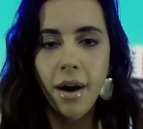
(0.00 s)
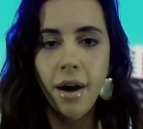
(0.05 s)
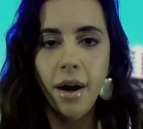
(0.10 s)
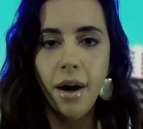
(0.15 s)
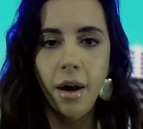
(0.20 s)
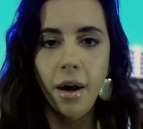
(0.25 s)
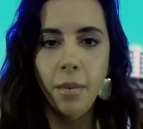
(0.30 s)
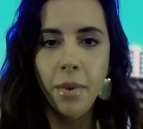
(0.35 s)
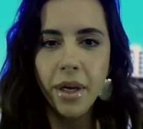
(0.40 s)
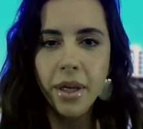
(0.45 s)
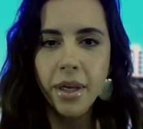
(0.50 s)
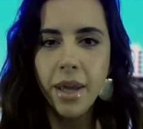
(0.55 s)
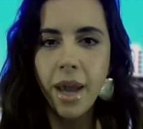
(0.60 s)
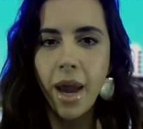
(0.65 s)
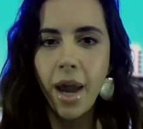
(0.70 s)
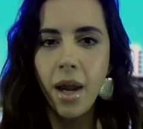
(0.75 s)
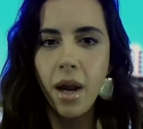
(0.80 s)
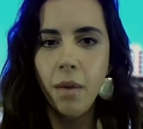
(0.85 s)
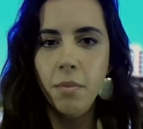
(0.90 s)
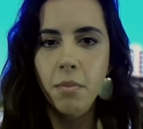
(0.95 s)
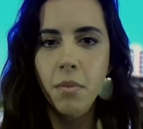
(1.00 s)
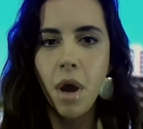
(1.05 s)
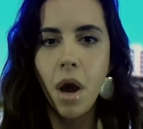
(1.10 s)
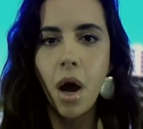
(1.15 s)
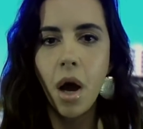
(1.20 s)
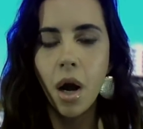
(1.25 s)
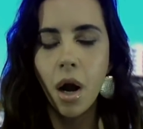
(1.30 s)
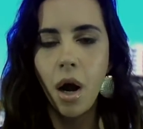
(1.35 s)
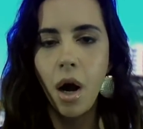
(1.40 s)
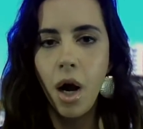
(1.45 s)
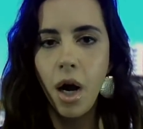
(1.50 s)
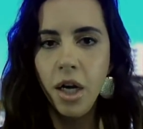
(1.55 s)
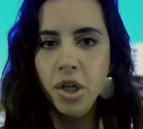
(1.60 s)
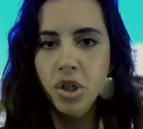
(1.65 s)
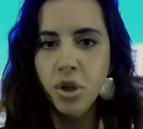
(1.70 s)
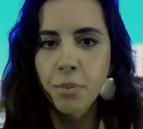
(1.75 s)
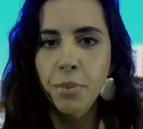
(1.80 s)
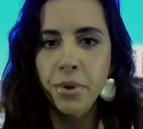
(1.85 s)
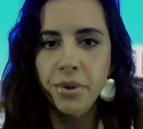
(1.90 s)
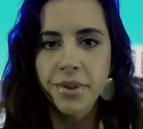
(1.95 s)
Again, I'm not
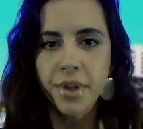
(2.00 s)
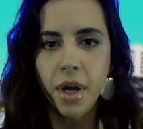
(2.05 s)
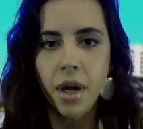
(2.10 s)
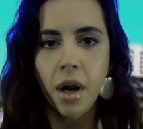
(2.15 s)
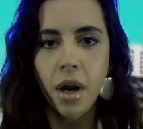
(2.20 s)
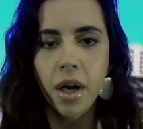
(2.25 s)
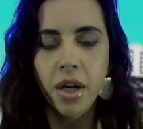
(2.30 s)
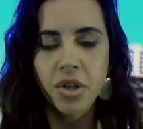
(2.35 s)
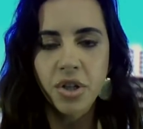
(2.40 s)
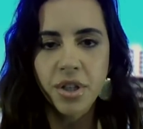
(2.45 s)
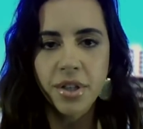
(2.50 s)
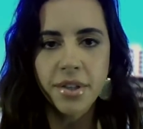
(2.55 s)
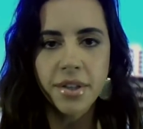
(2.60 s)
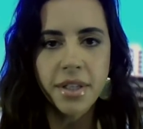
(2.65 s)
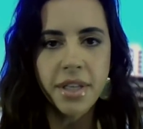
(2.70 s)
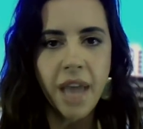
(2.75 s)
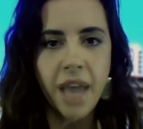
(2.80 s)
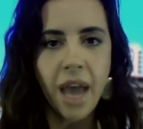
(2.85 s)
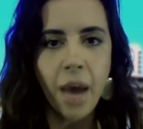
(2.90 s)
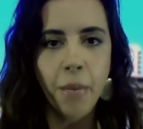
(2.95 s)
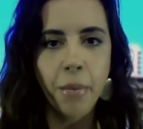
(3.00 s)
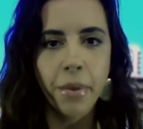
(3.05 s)
100% on it just yet,